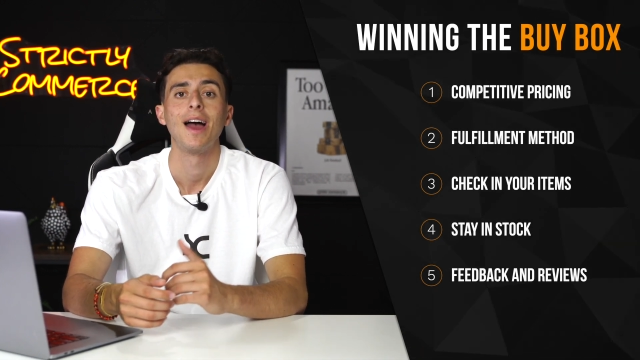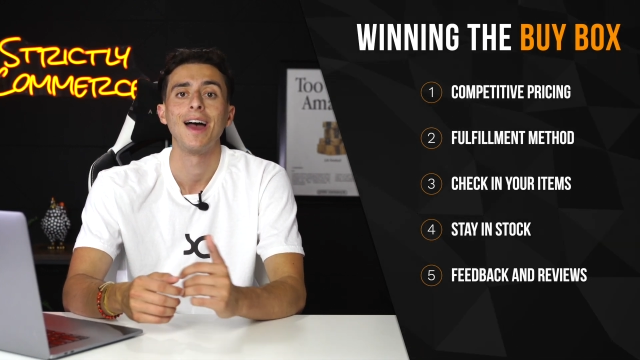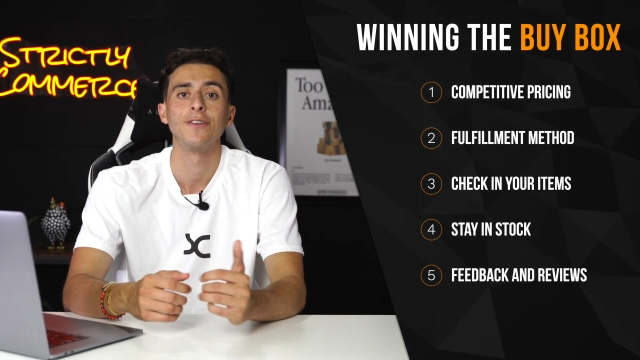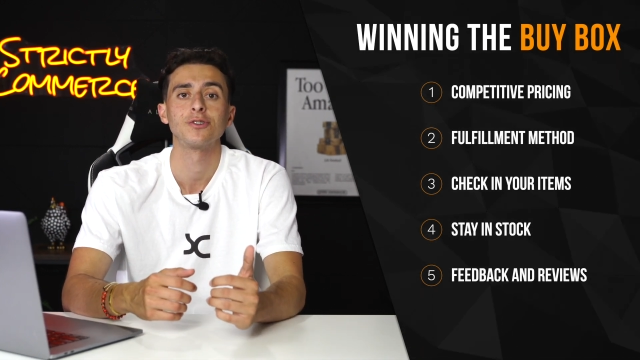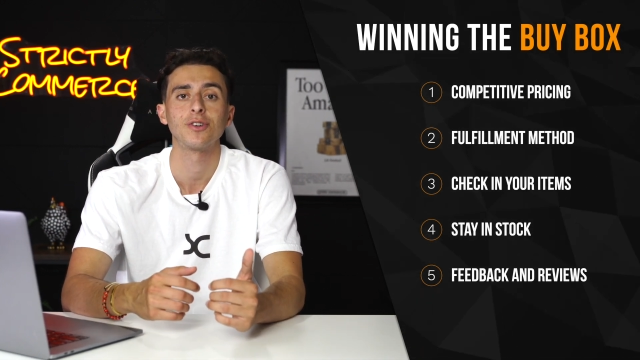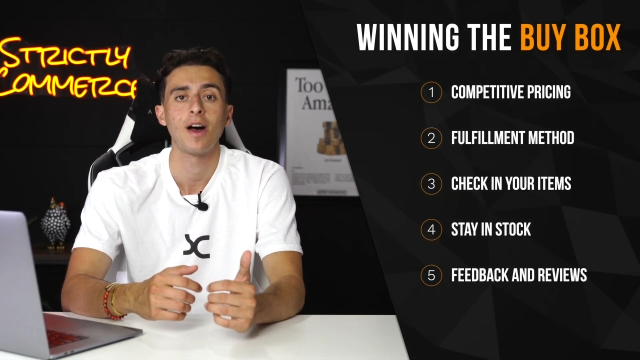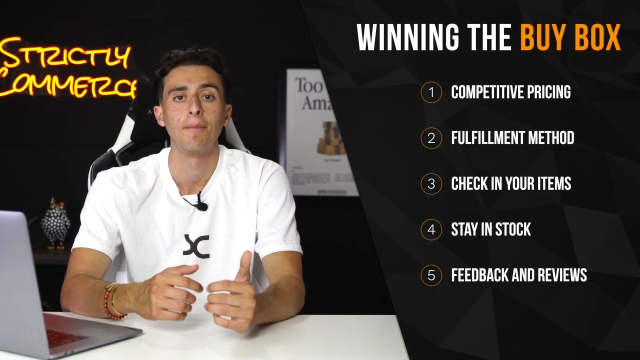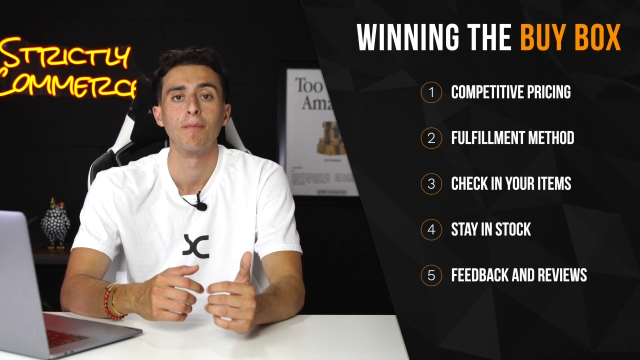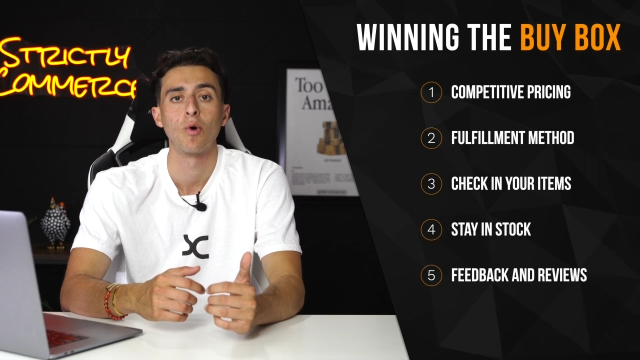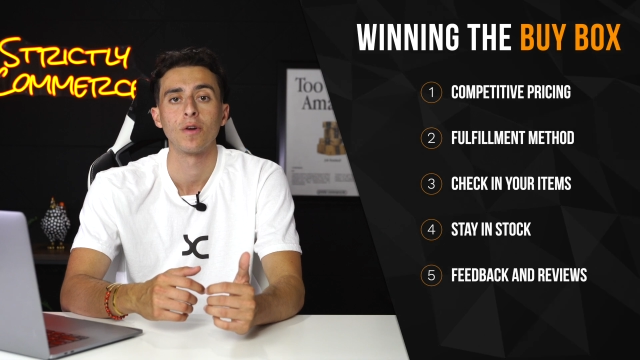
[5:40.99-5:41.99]
And there's a lot
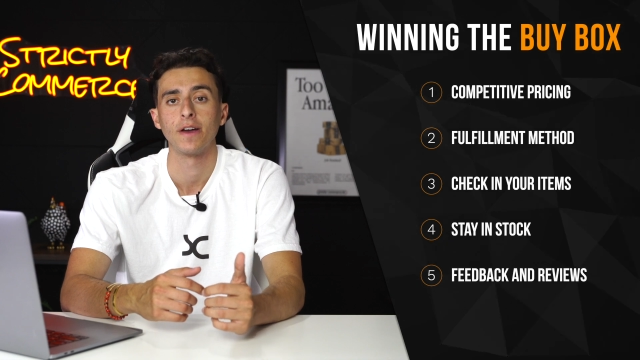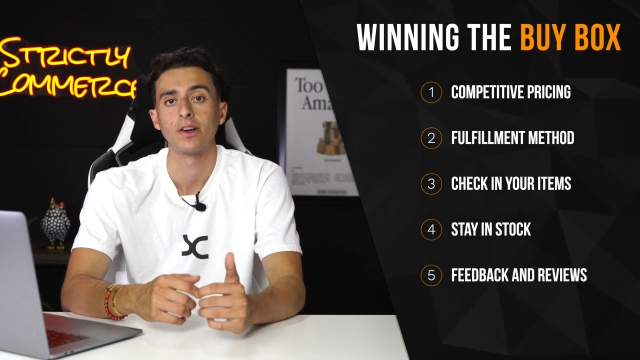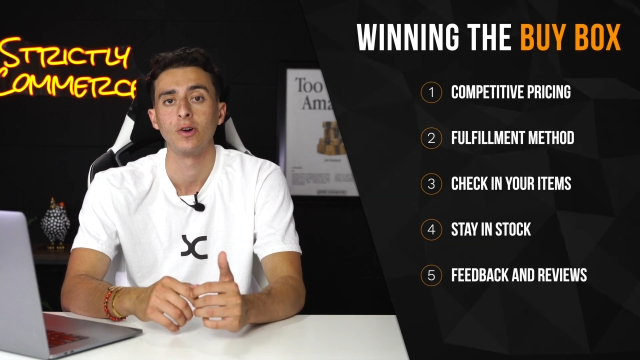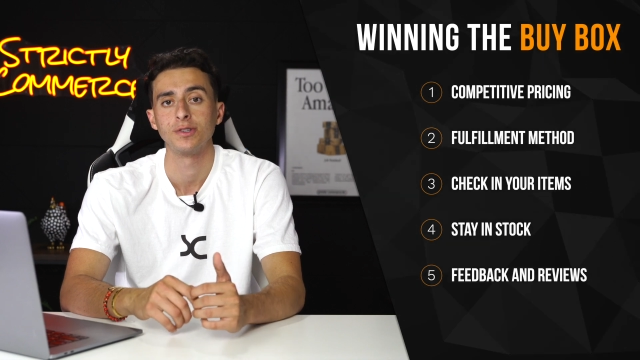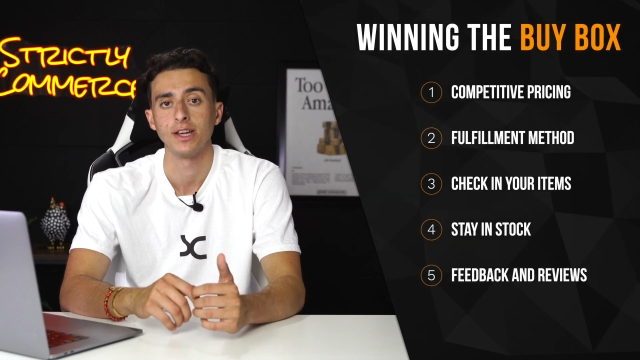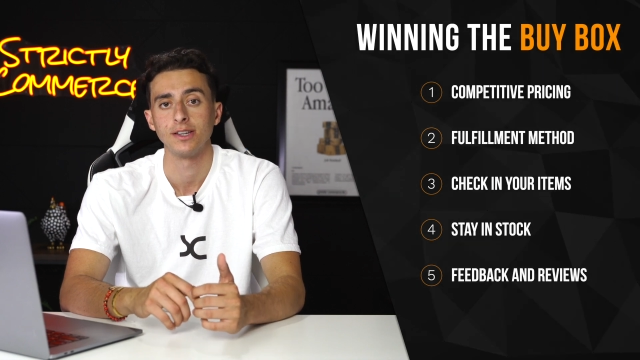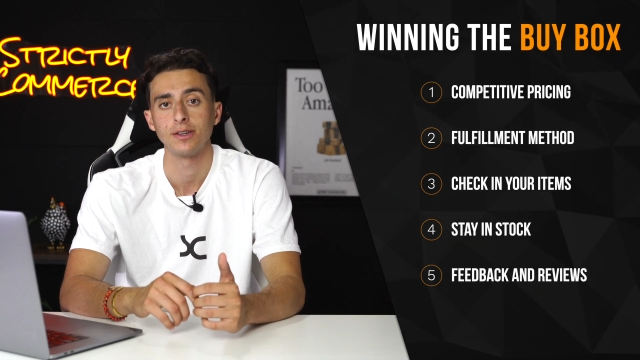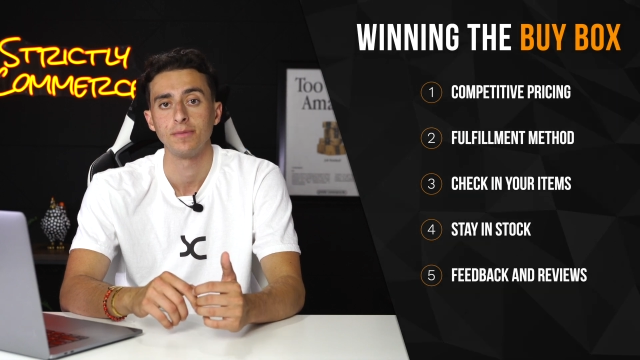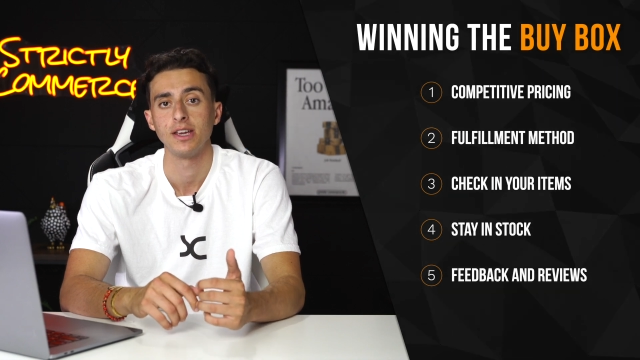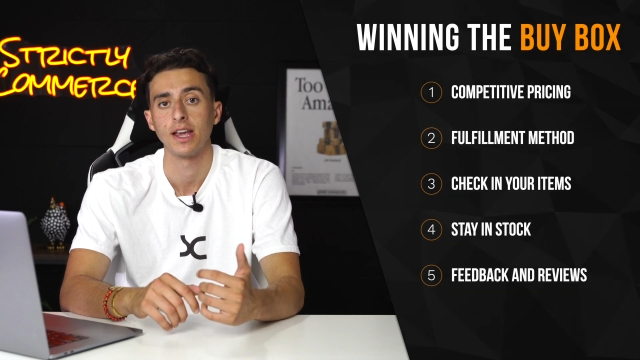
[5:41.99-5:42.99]
more that goes
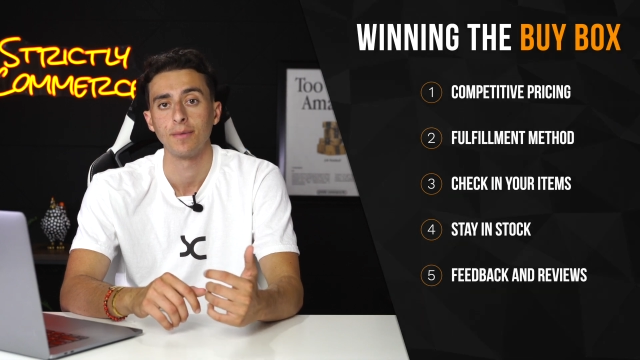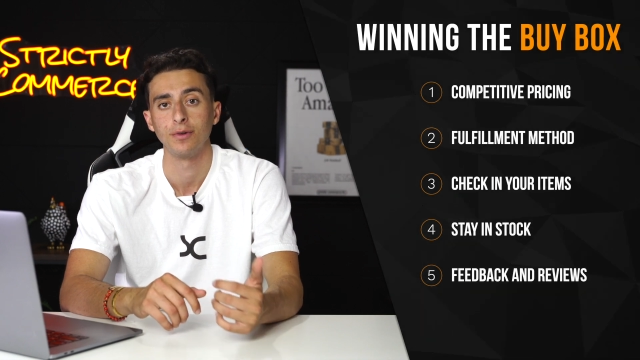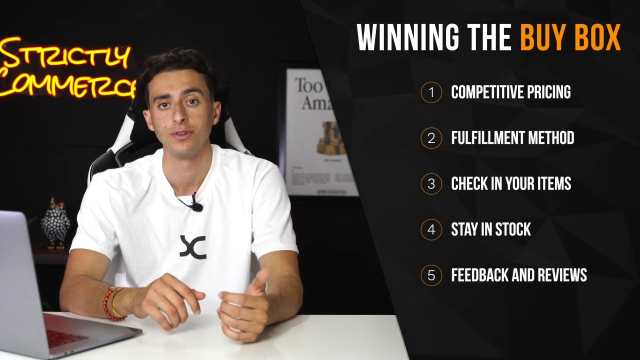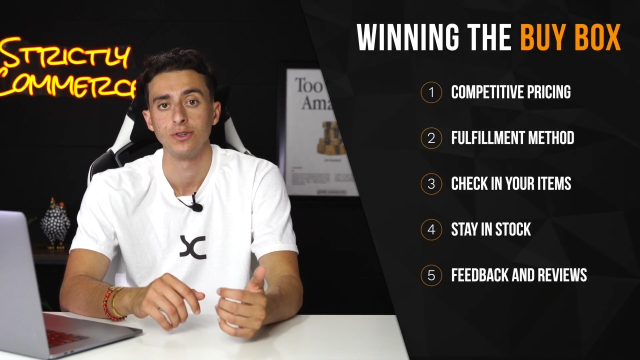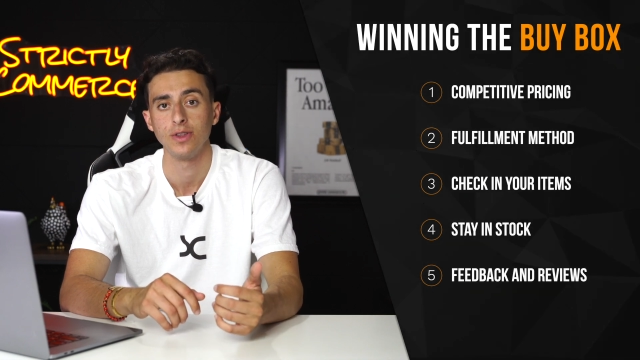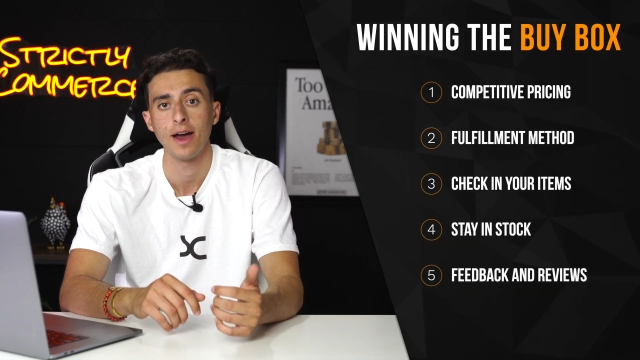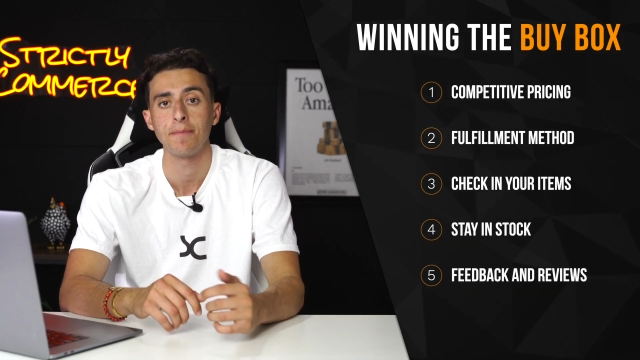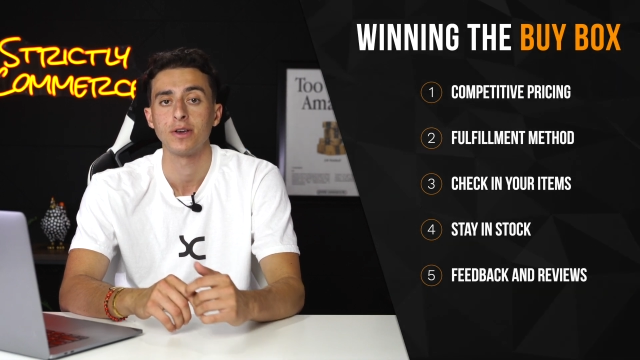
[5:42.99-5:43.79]
into being able to do that,